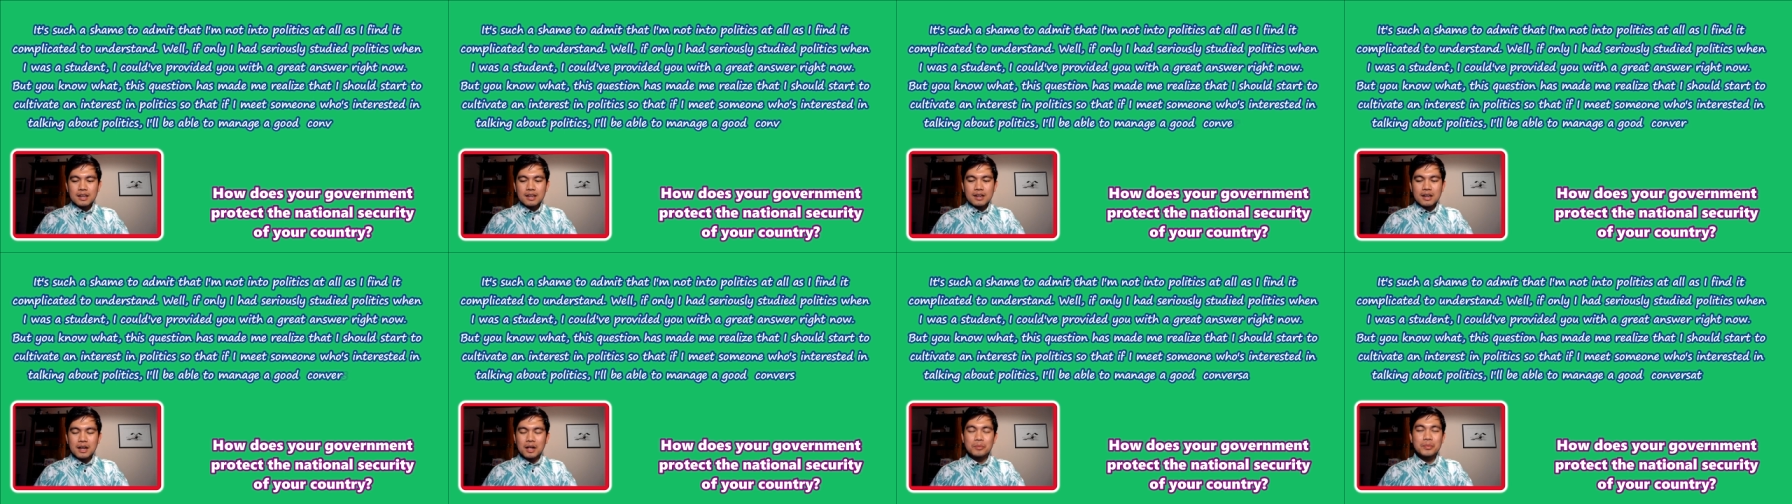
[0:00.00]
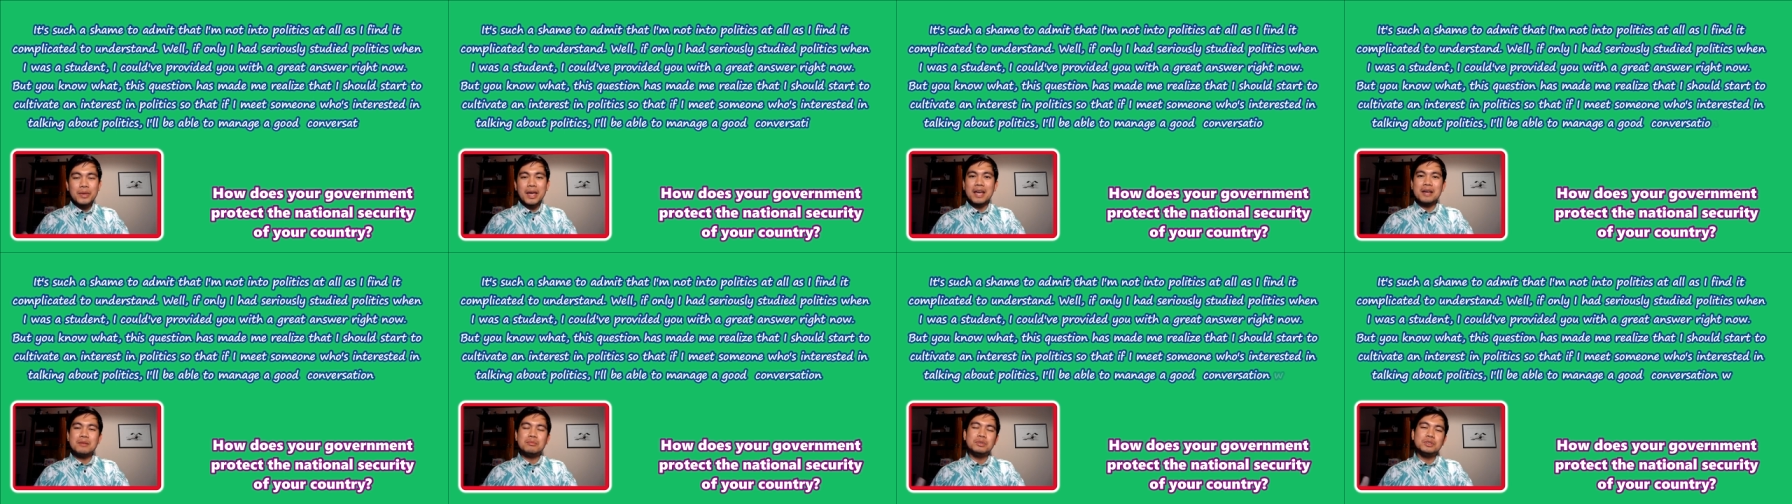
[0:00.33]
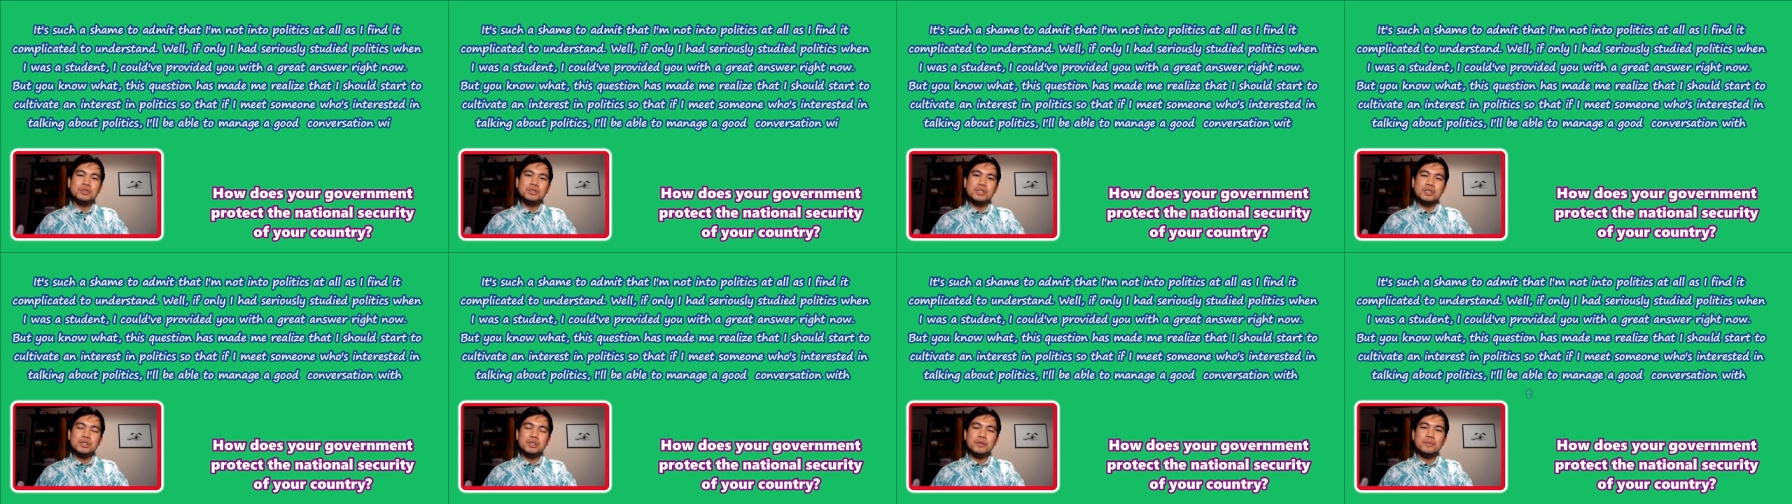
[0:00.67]
I'll be able
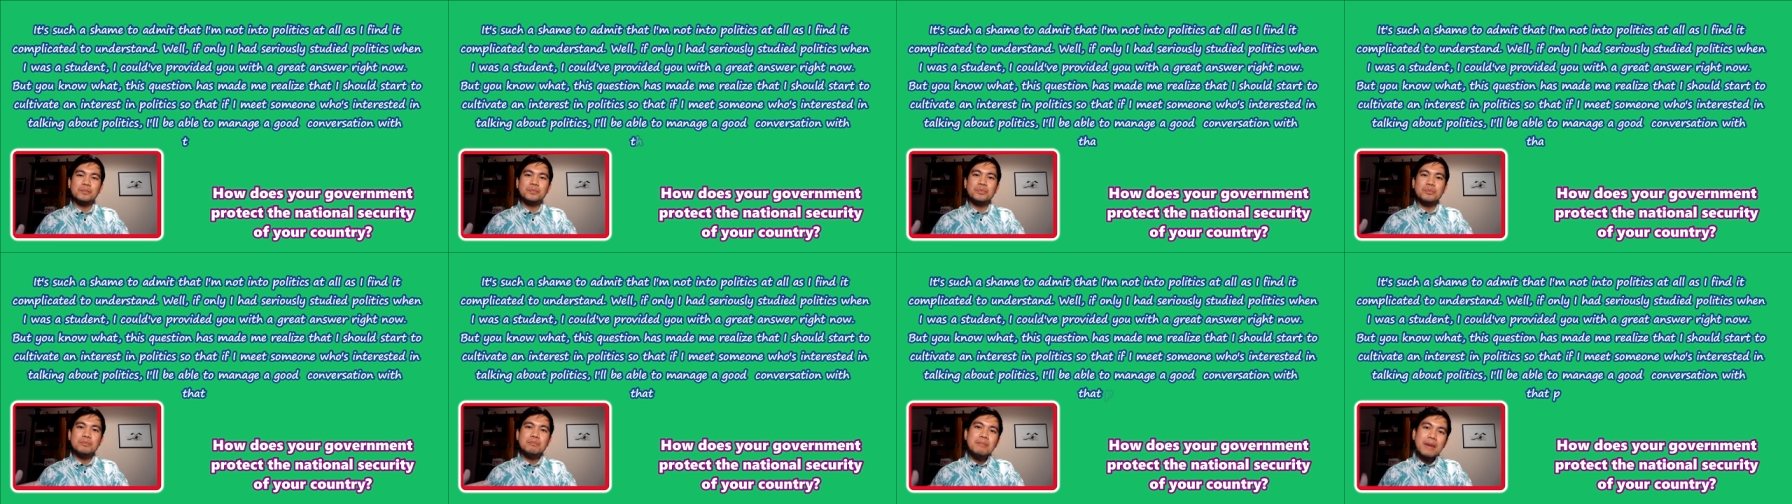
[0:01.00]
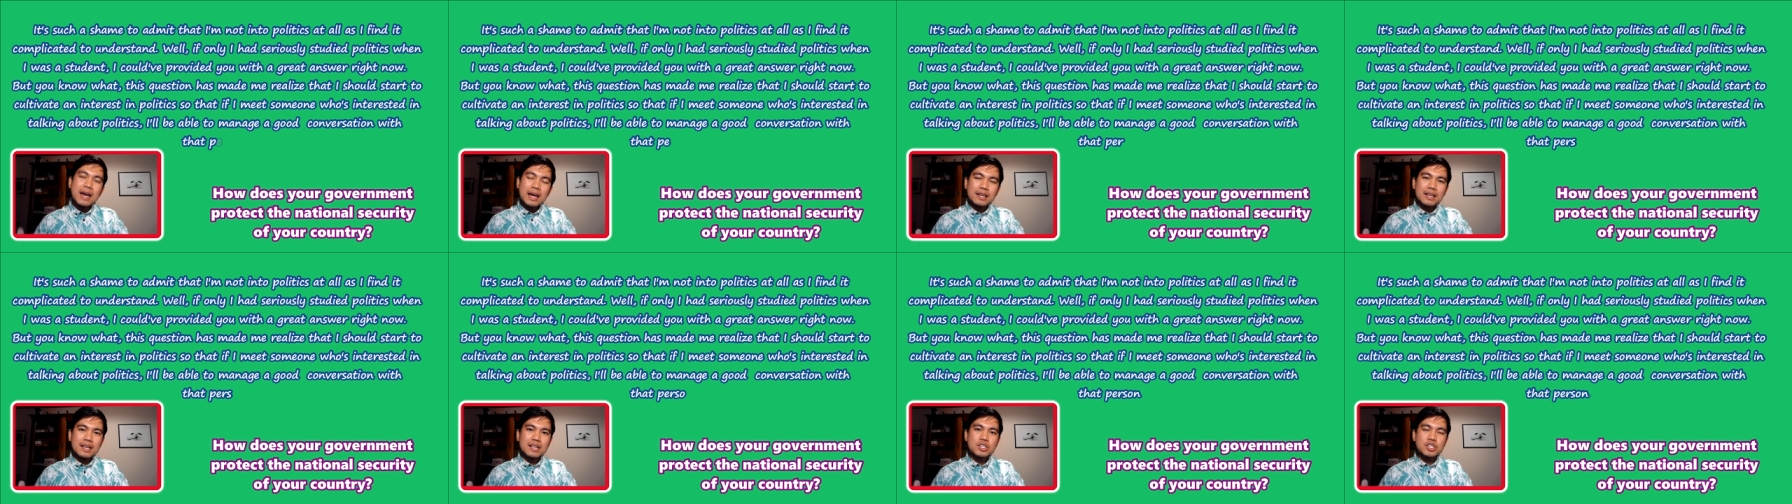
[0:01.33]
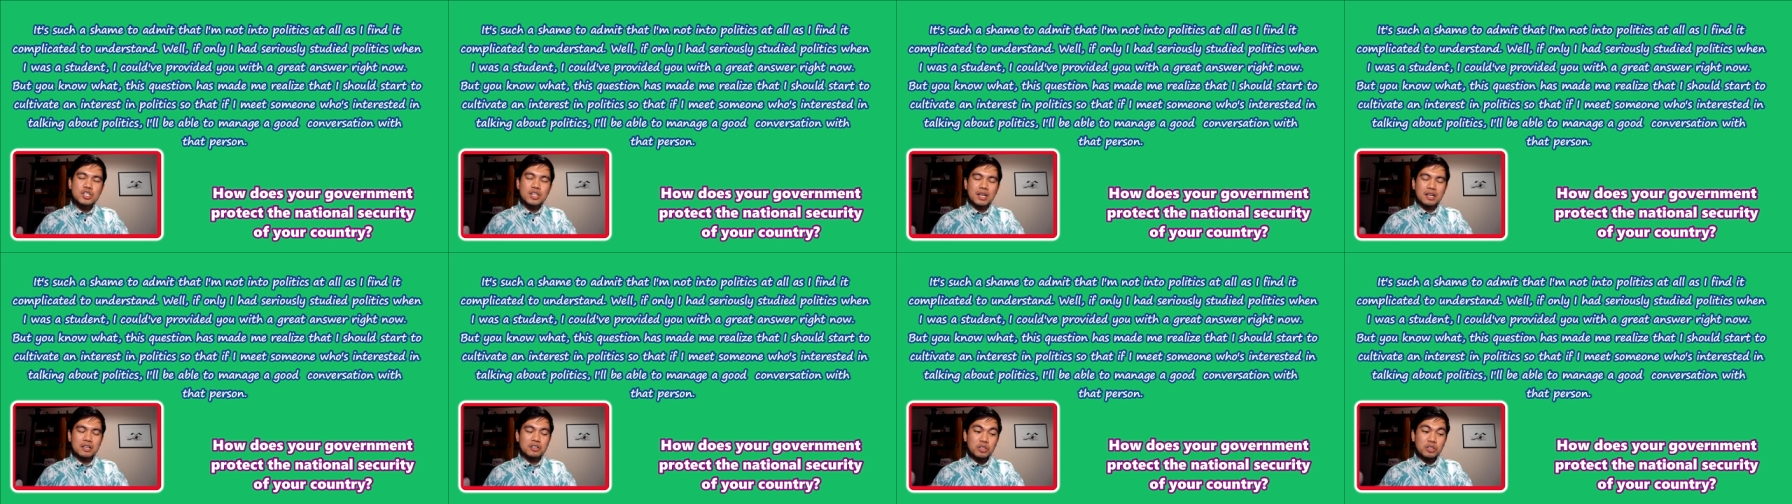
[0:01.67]
to manage a